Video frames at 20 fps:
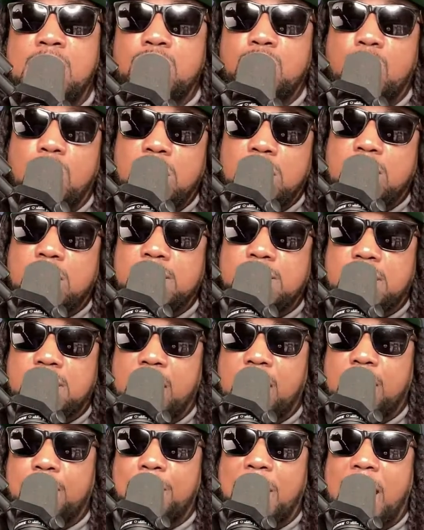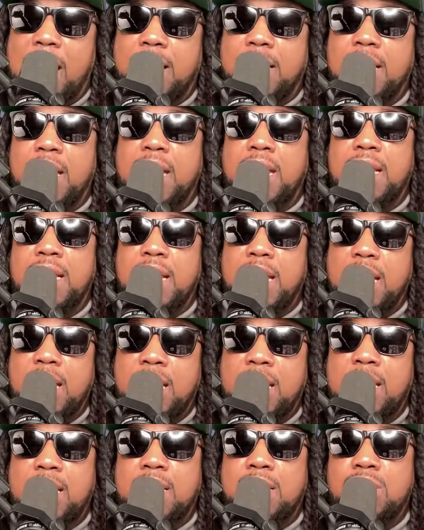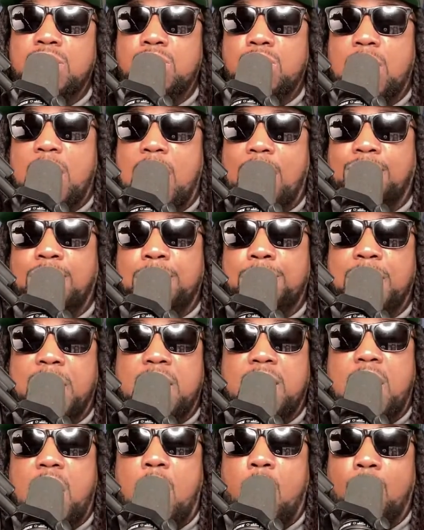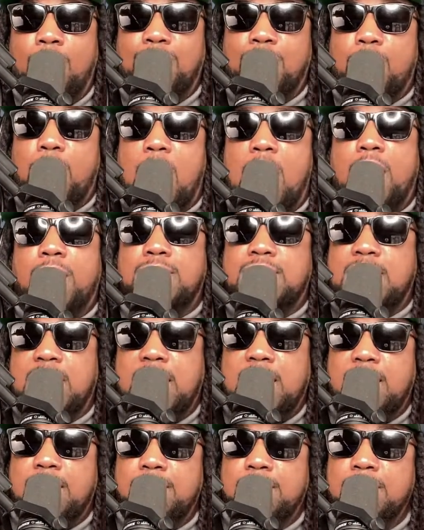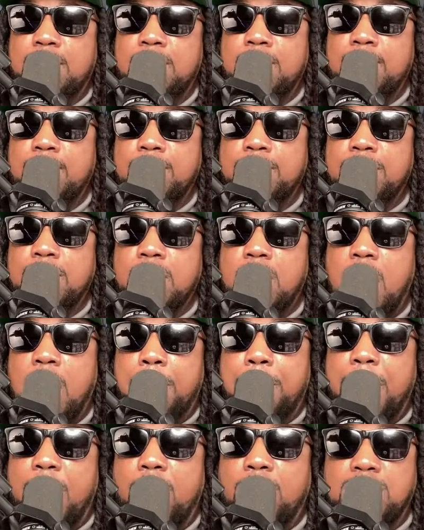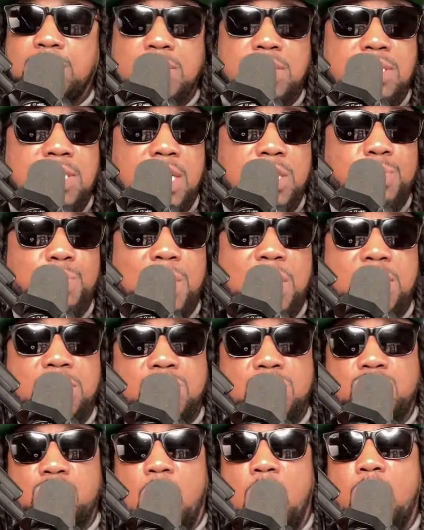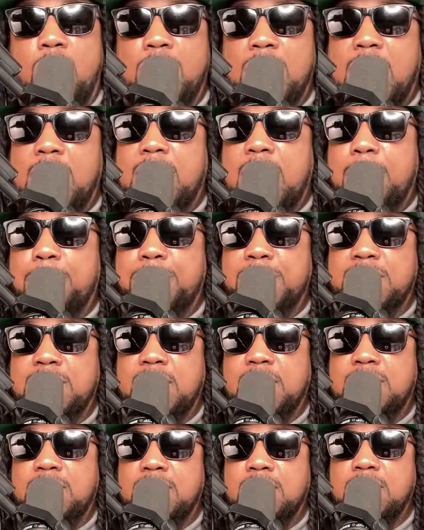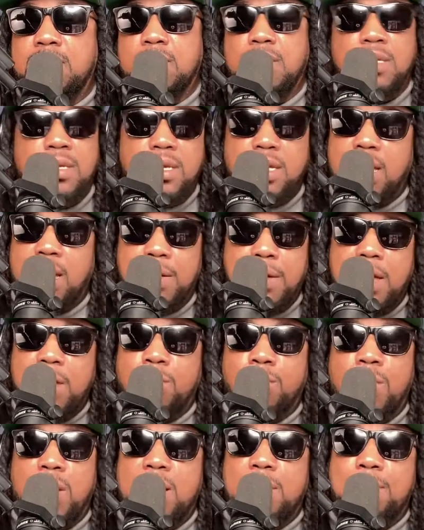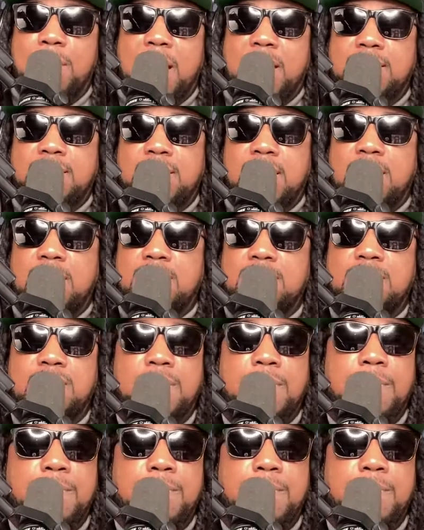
you because think about it. In the end, you'll have a better overall team, opposed to just being strong at that position. It, it but, really makes sense.